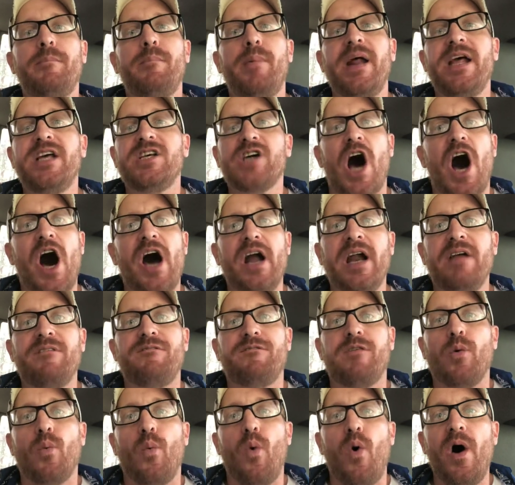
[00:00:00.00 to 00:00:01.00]
everybody's
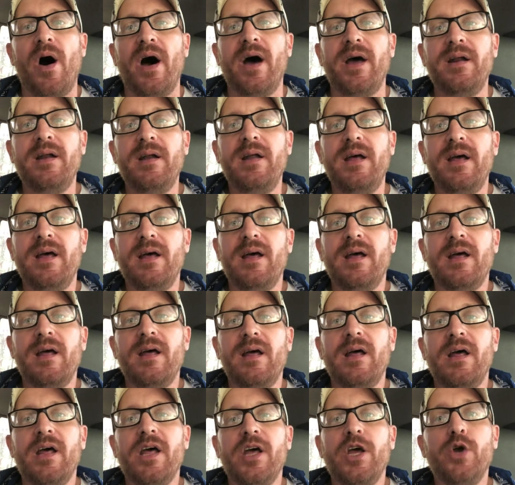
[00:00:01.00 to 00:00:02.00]
on it. For one,
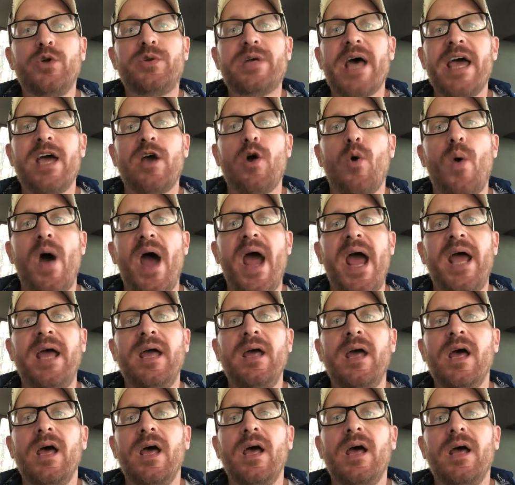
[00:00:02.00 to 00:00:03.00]
you take
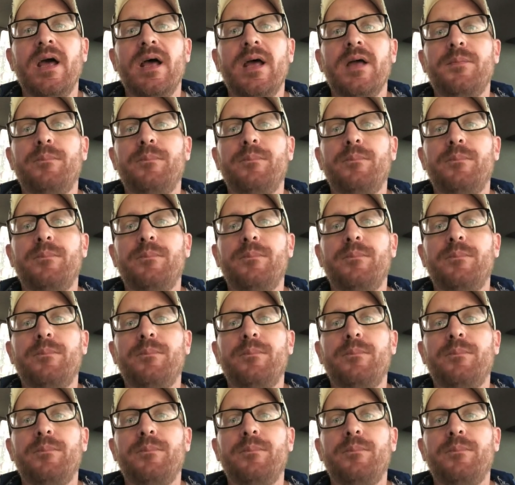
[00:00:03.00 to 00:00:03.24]
away